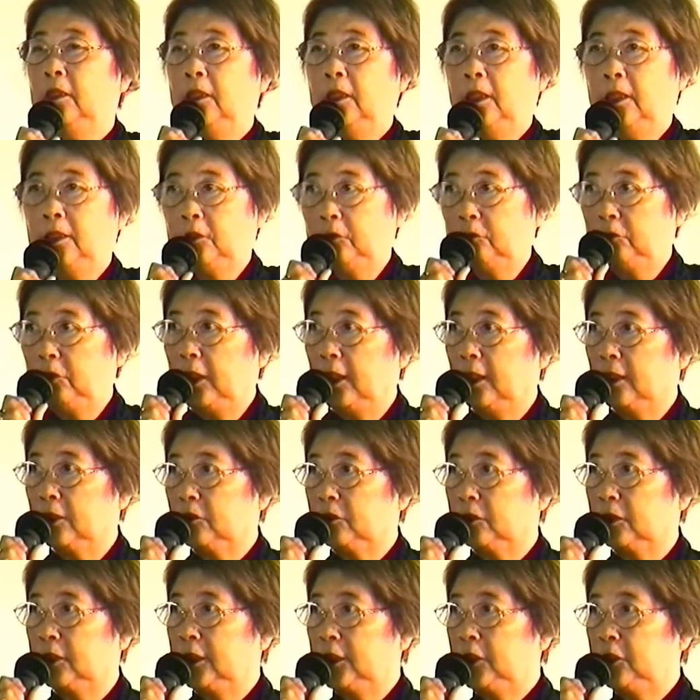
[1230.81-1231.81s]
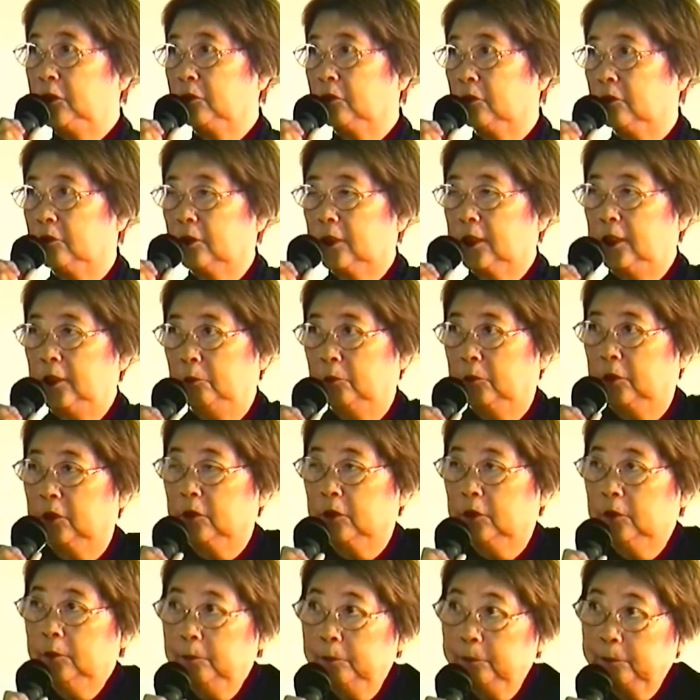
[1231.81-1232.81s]
and wear a traditional
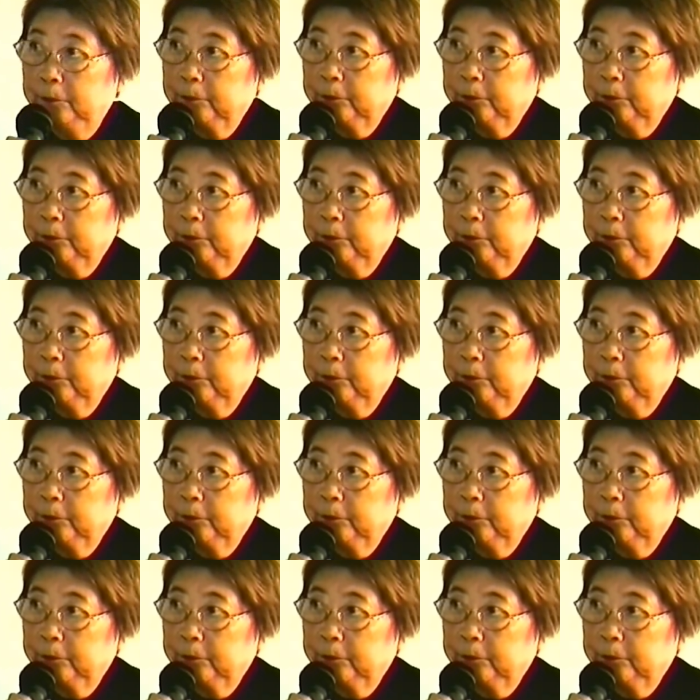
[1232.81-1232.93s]
kimono